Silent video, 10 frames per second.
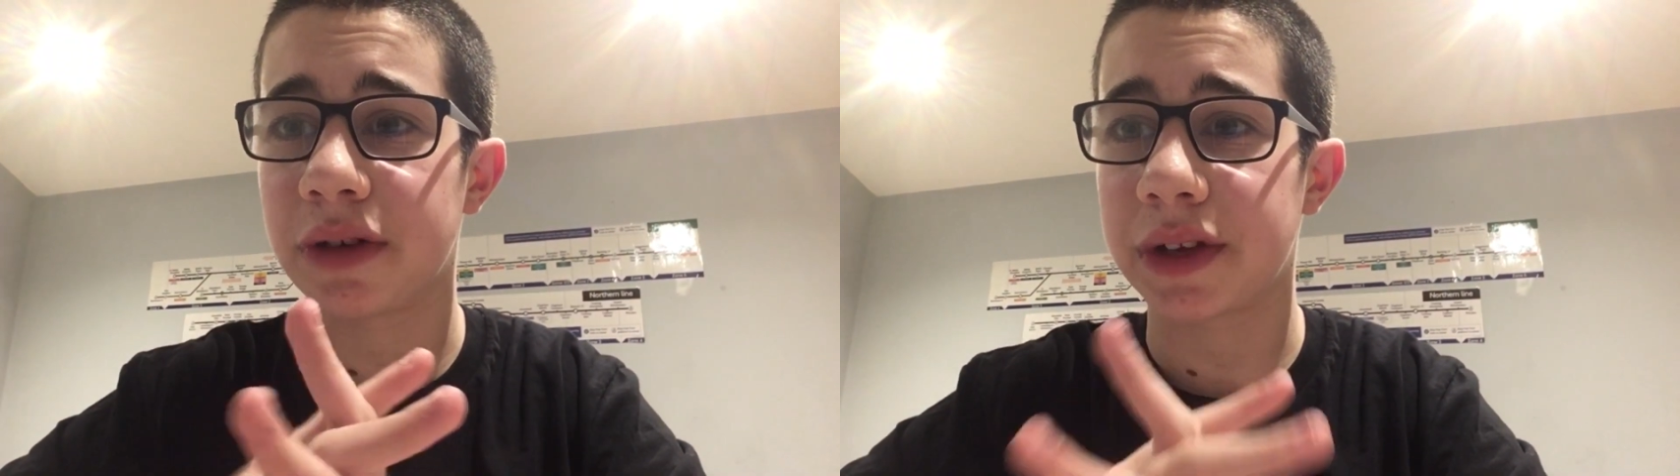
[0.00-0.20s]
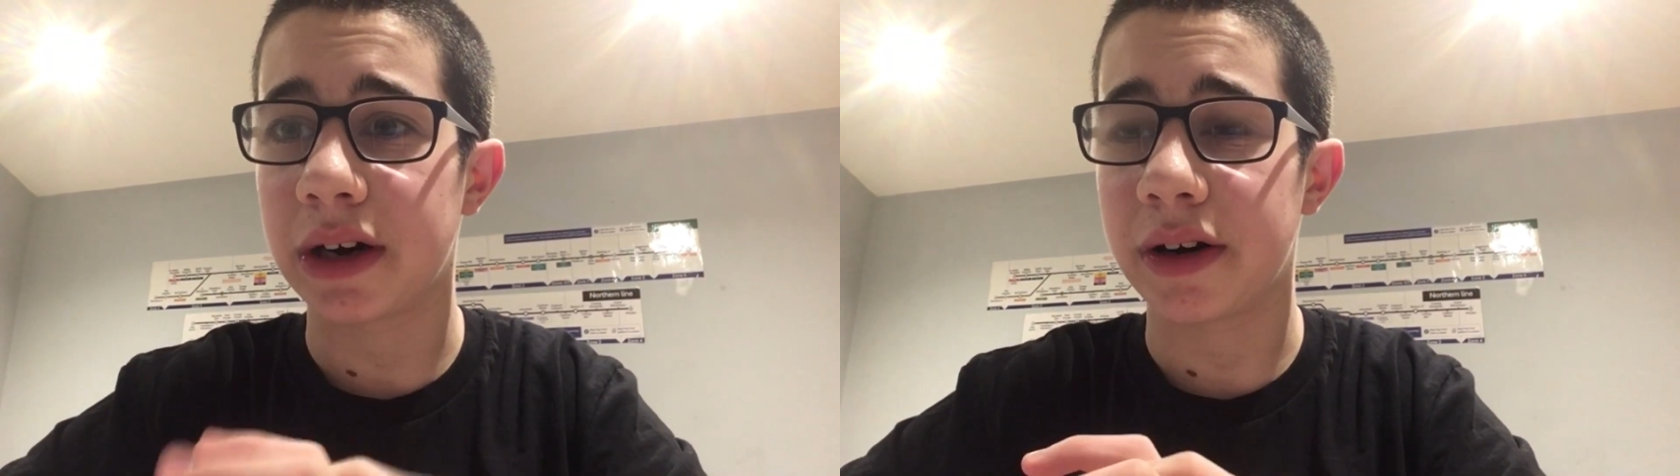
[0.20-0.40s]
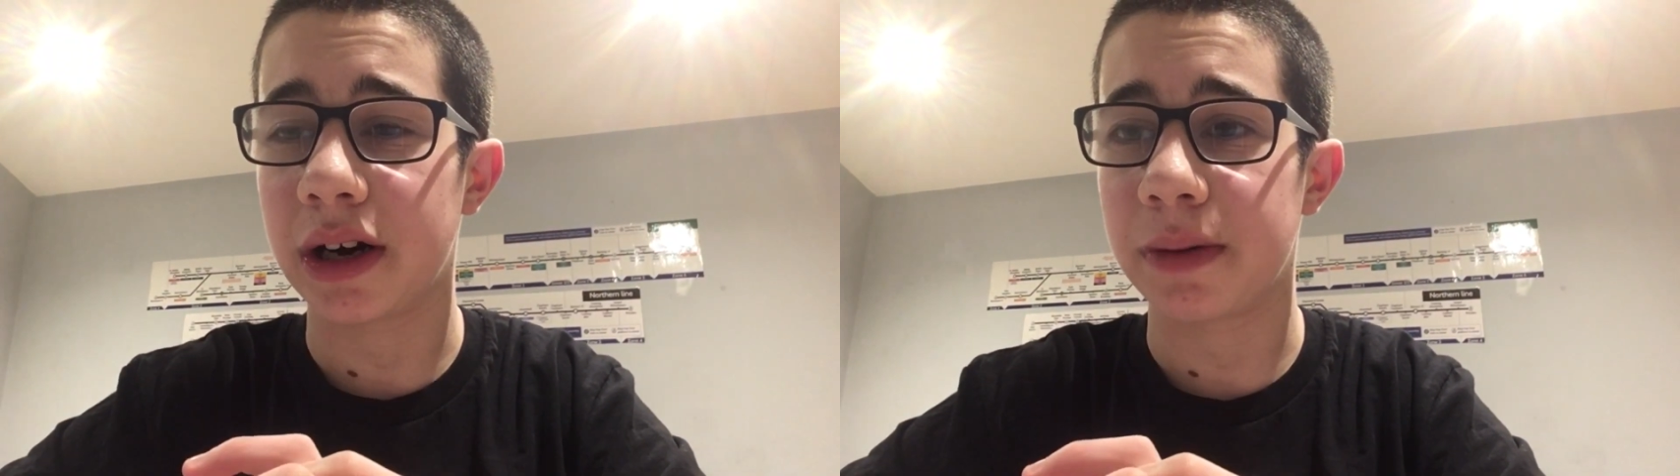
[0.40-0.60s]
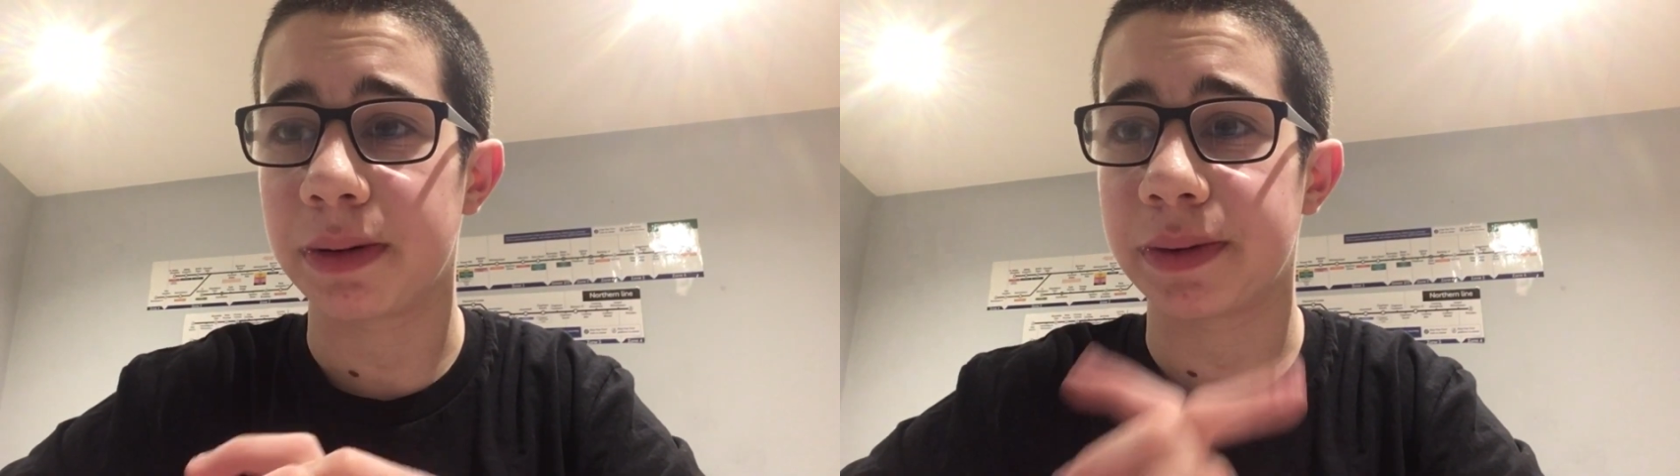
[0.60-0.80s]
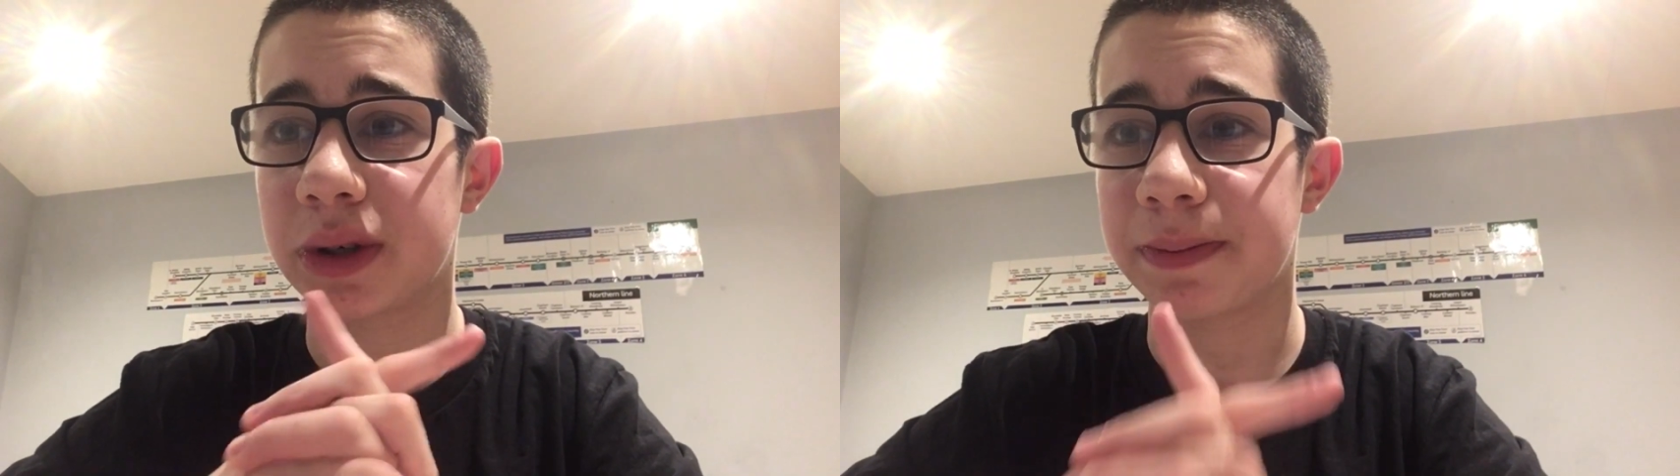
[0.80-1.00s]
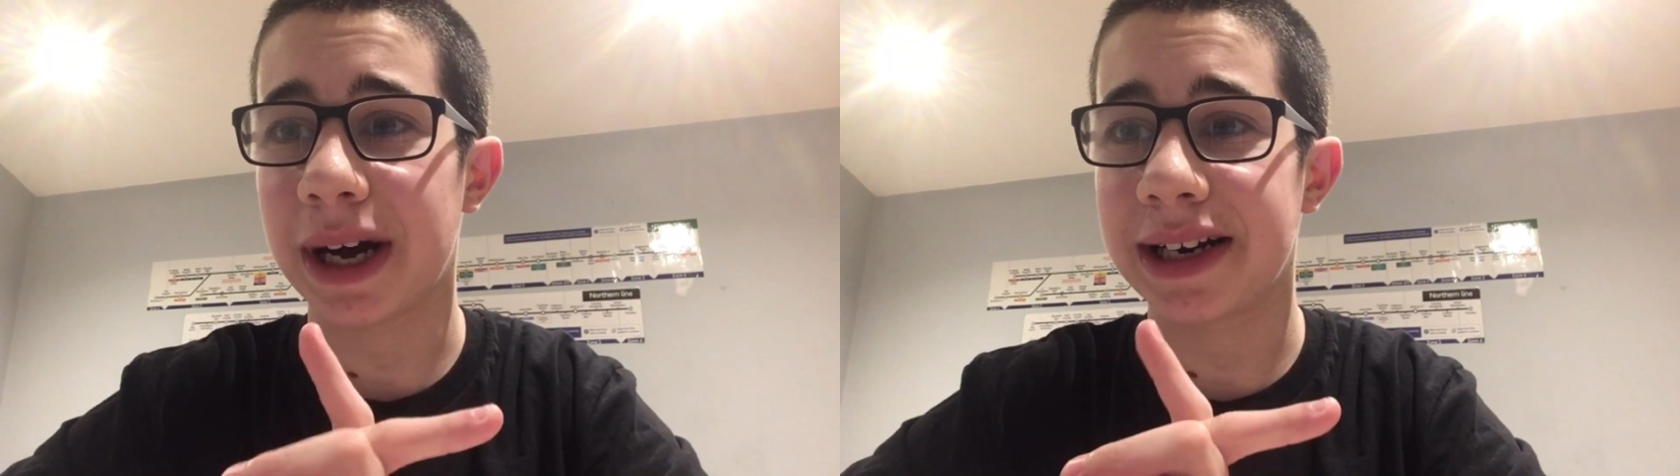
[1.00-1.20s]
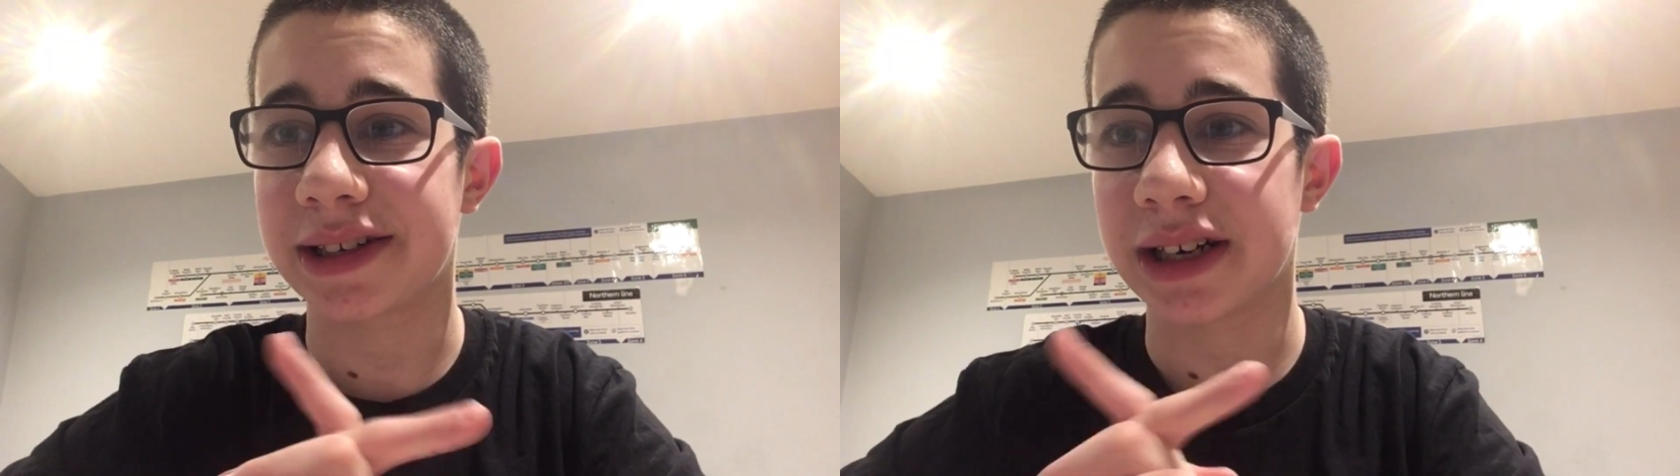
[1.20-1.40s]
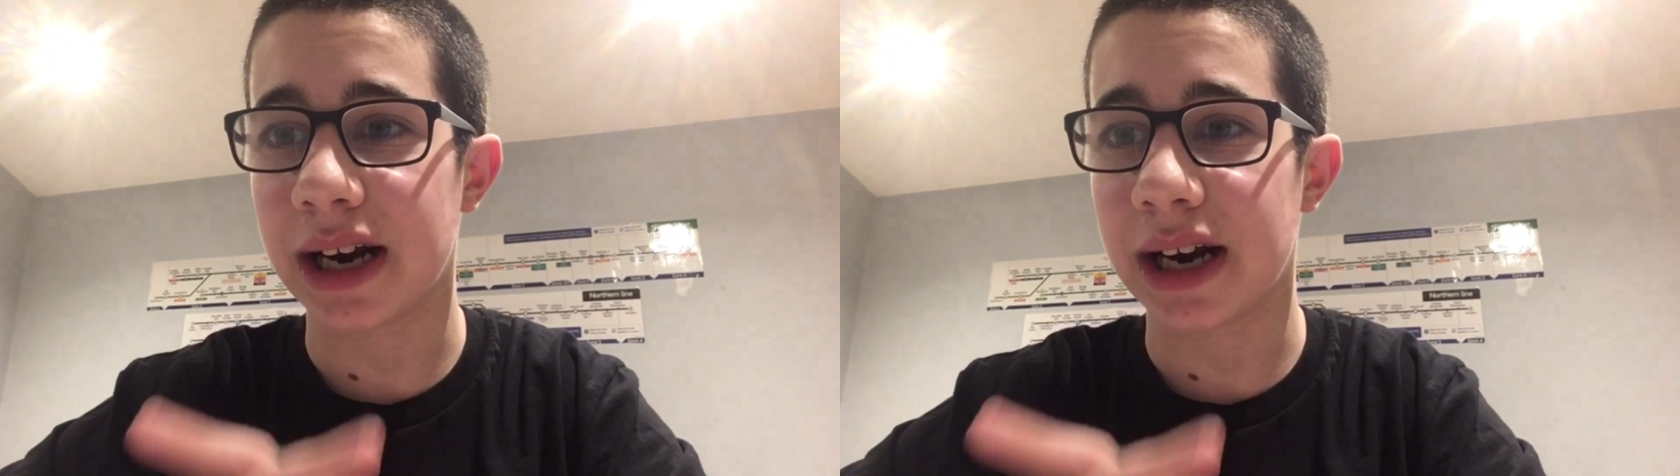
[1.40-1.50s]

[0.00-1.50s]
the line opened between Paddington and